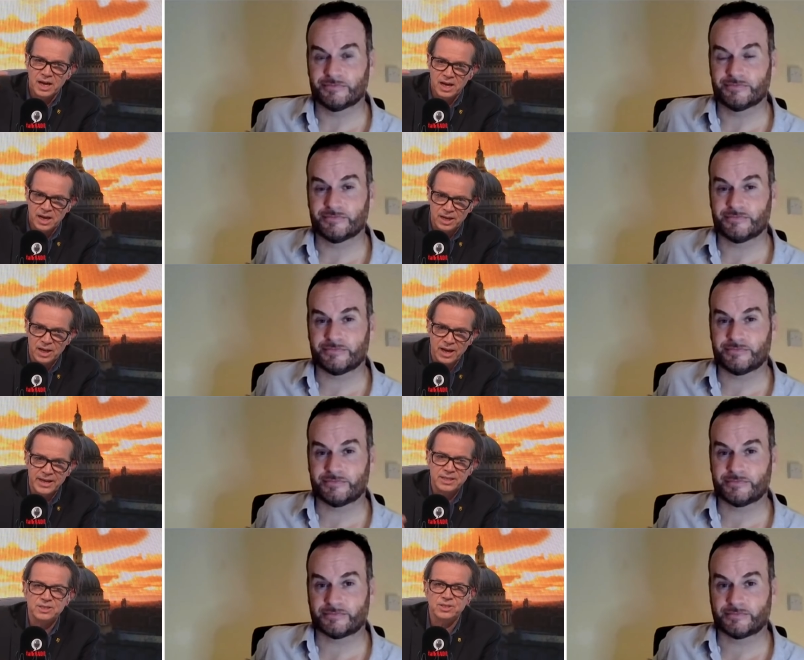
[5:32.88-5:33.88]

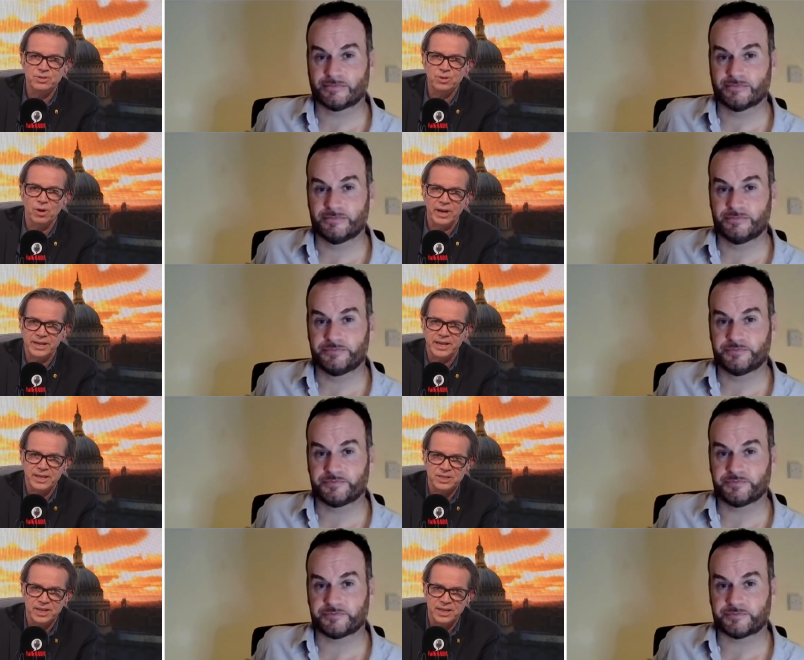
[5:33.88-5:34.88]
Speaker 1: allied to your
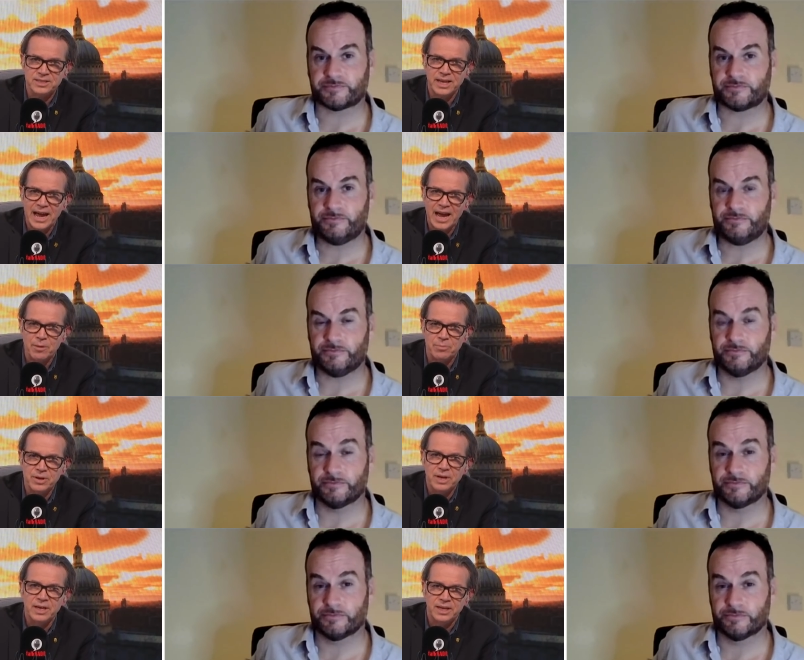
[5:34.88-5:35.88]
NHS app.
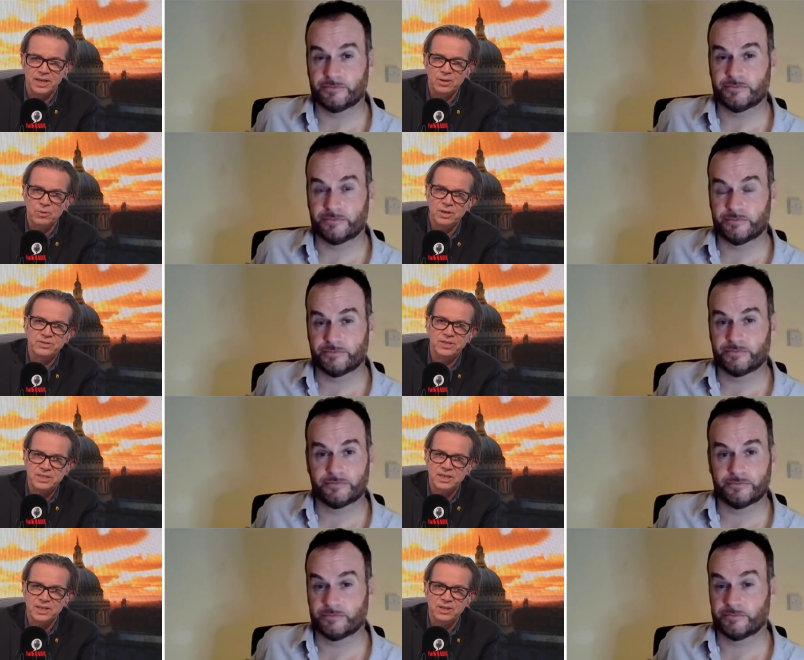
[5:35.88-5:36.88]
In other words, they're
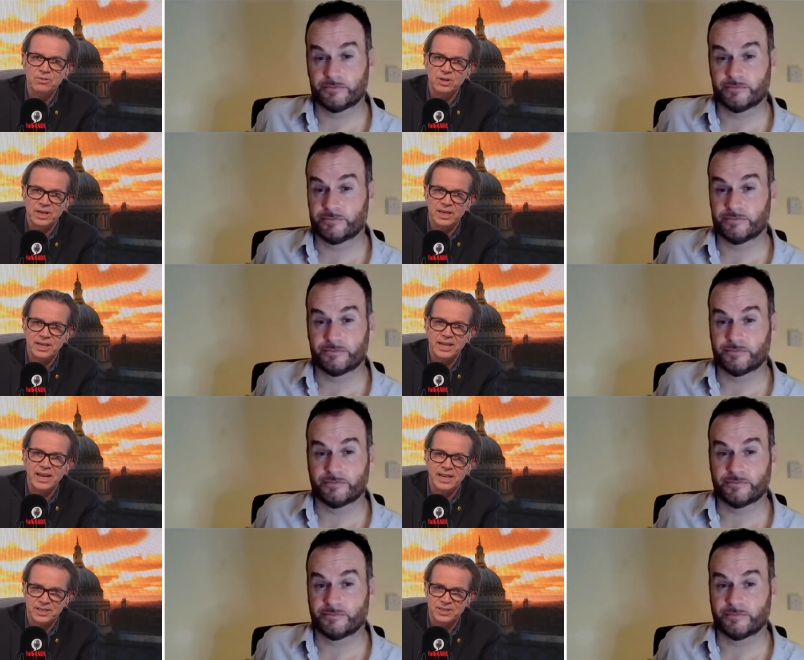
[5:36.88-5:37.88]
telling you you've got to get an
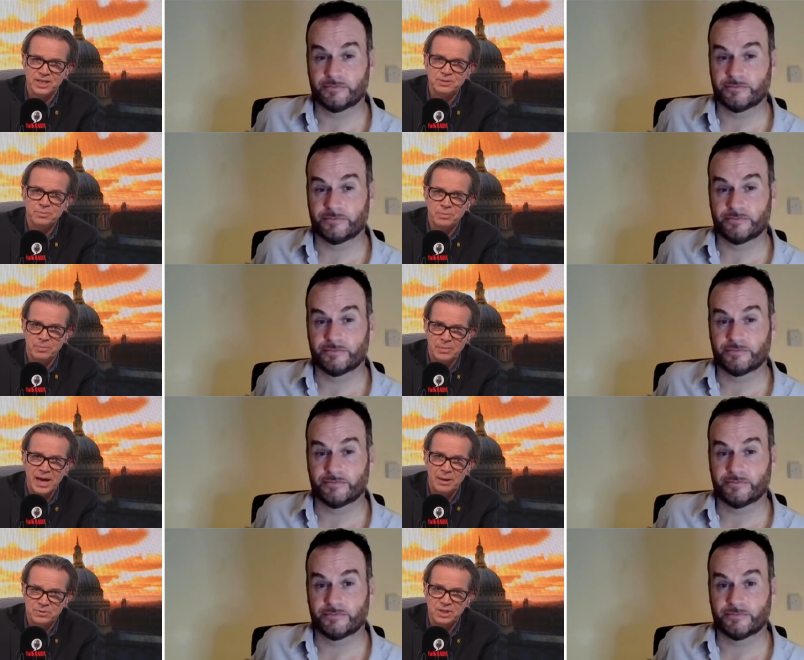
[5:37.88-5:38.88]
NHS
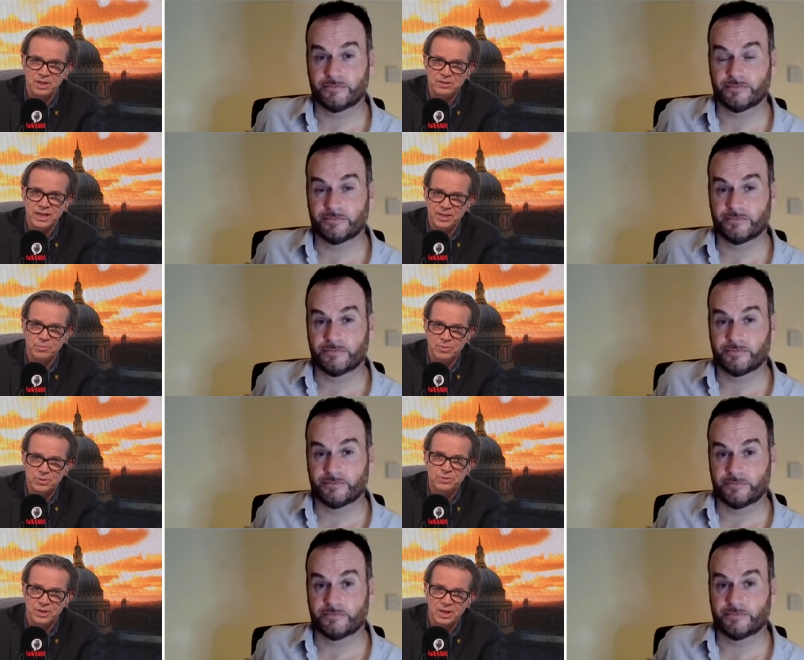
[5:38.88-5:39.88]
app to go down the
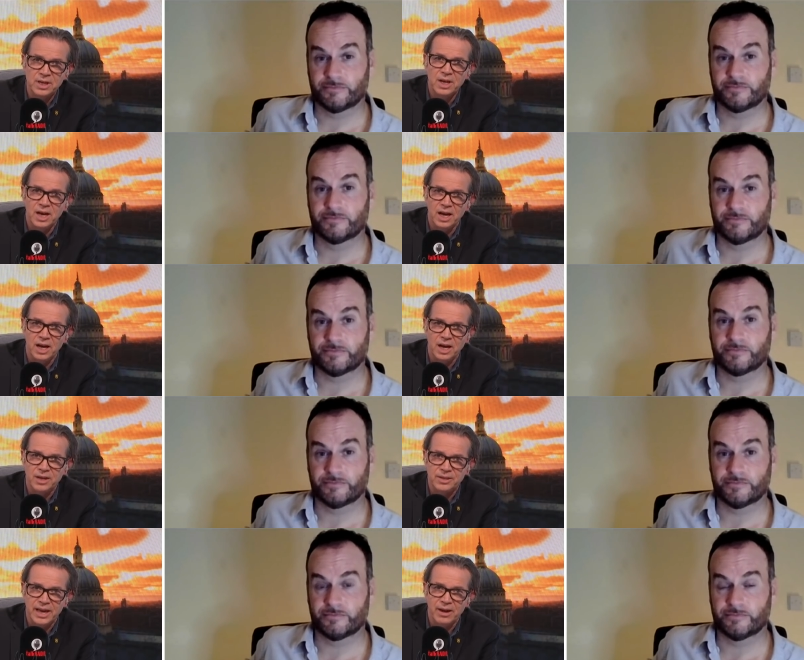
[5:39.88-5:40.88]
boozer. Uh,
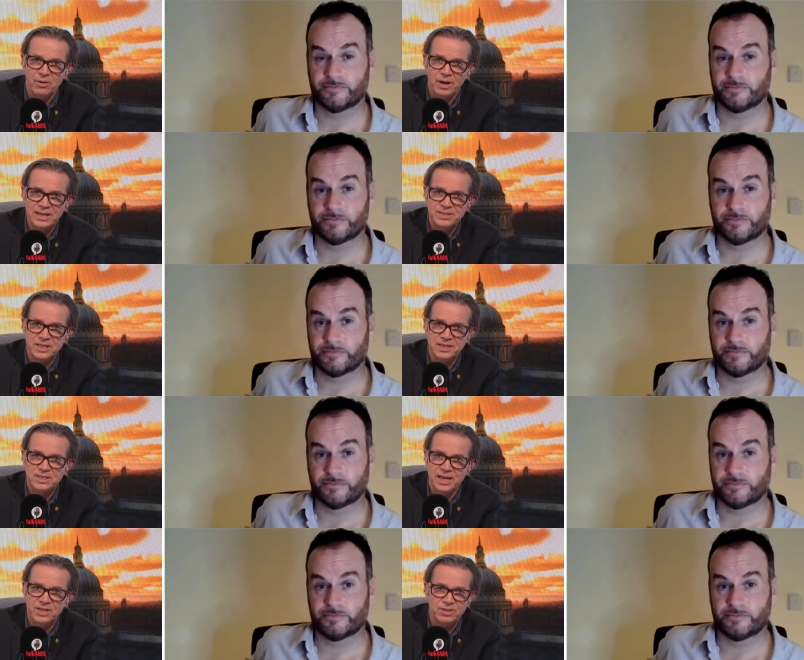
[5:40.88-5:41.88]
now, as things
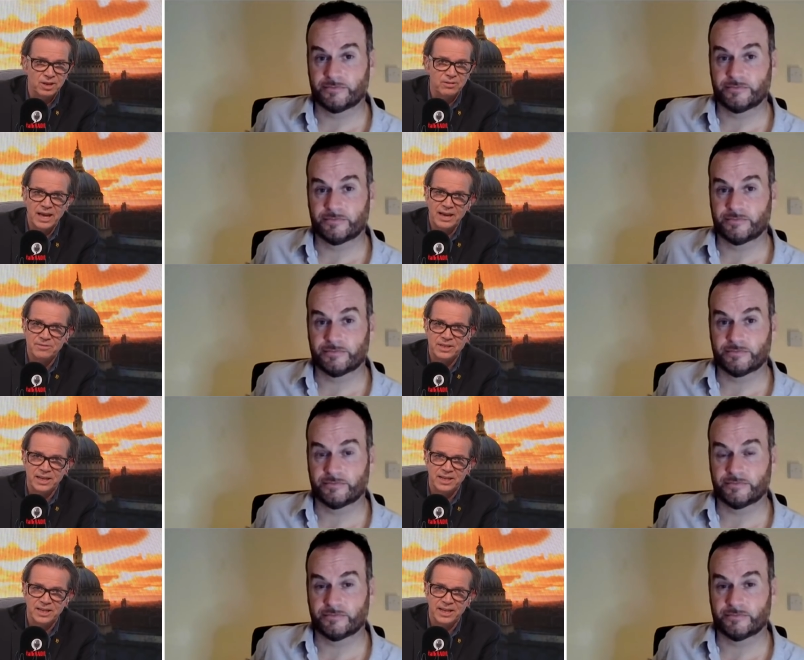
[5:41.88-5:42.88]
stand, you don't have to
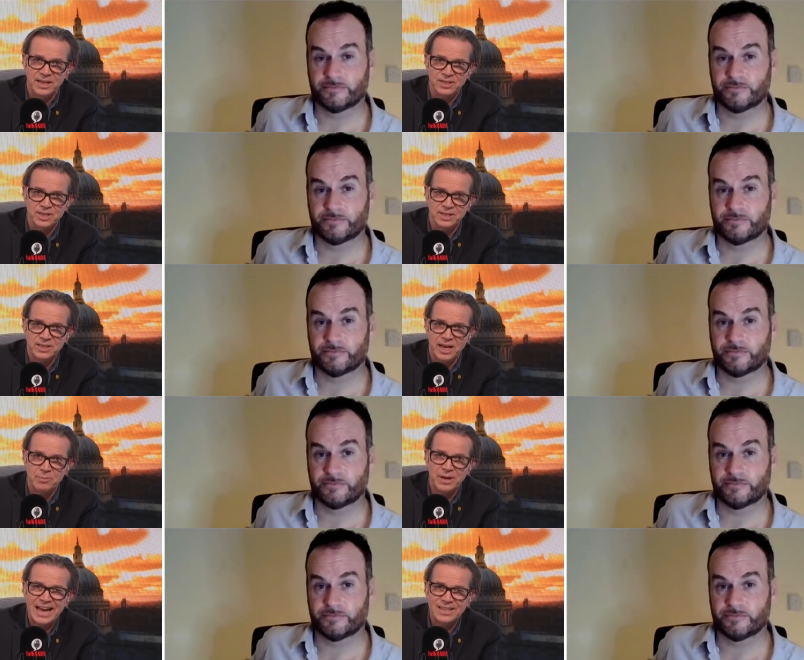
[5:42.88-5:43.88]
get an NHS
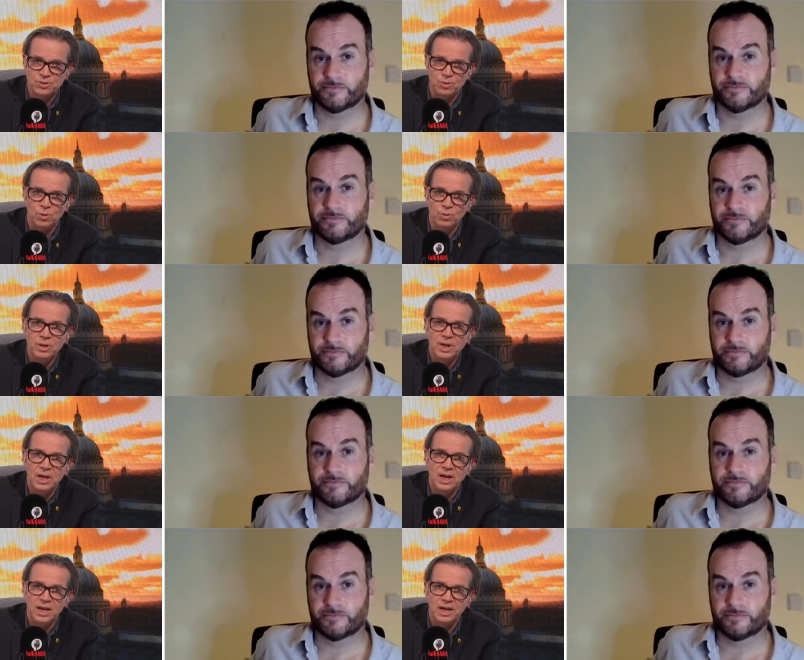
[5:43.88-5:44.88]
app at all,
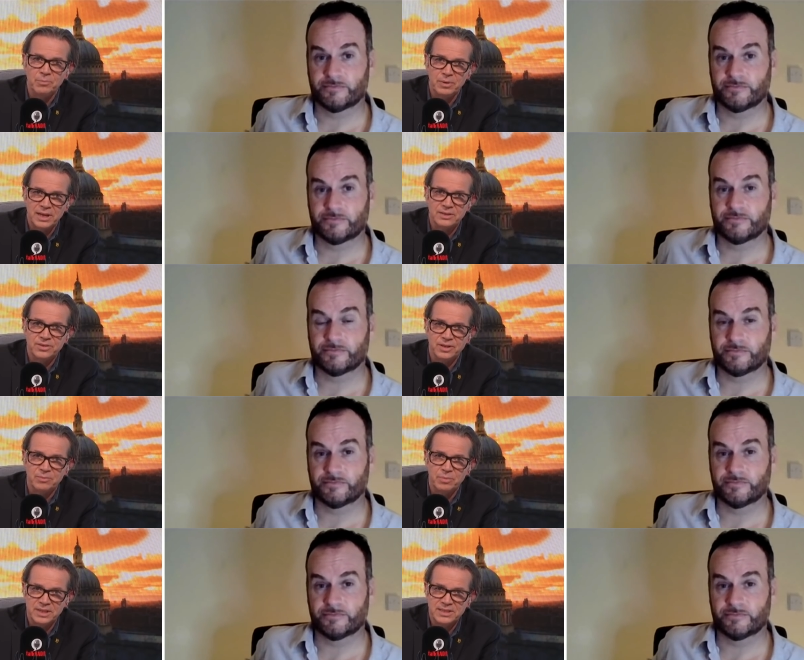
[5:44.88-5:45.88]
uh, but uh,
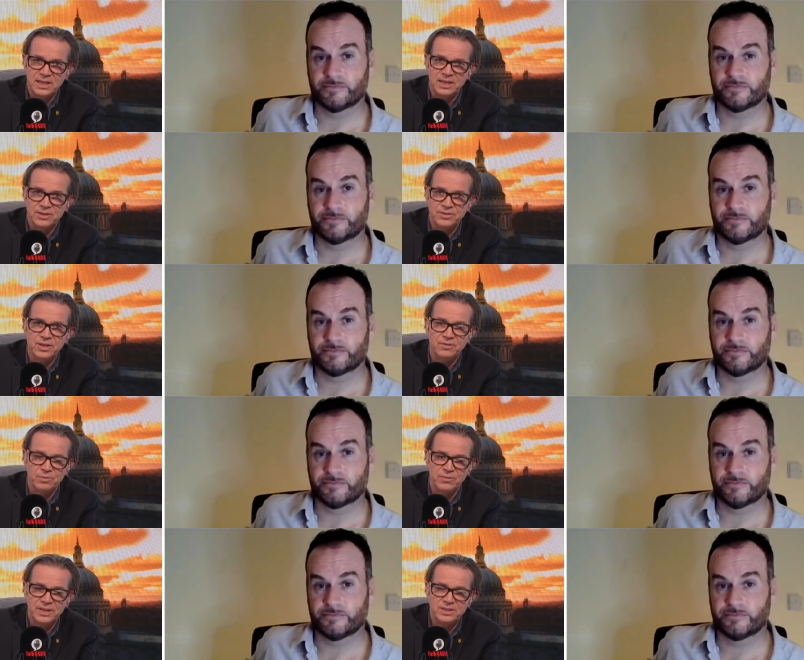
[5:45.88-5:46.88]
by telling us if you
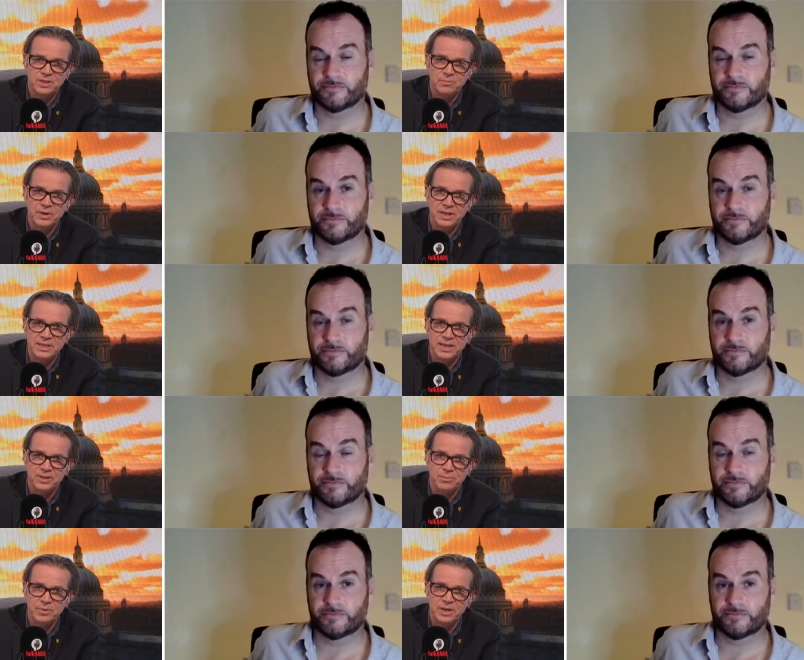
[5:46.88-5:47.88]
fancy a pint down
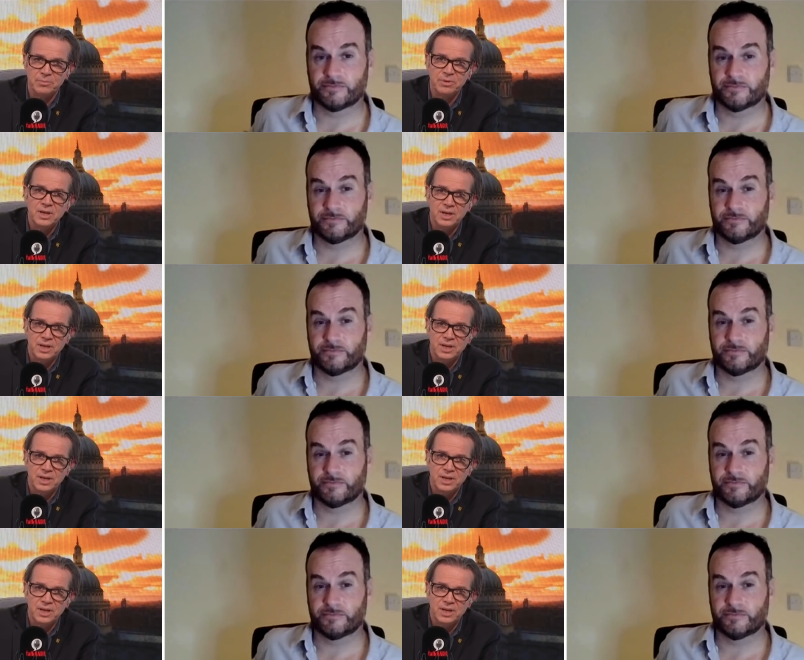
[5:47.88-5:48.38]
the pub,